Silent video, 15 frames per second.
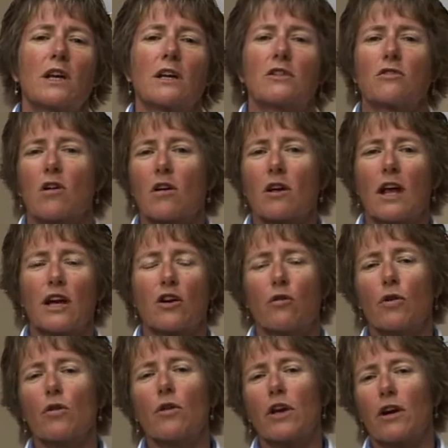and a dog like
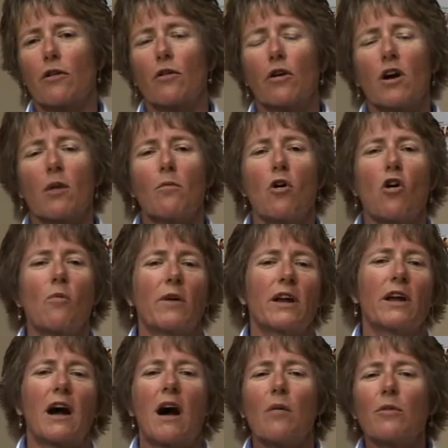Crew here will come home and
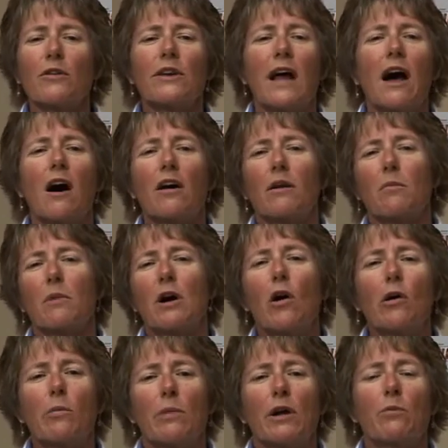gobble down
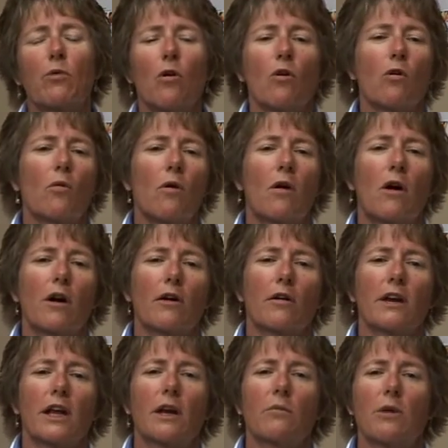a big bowl of water
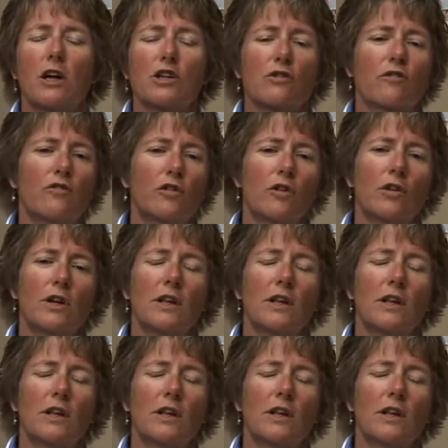and eat a bunch of food,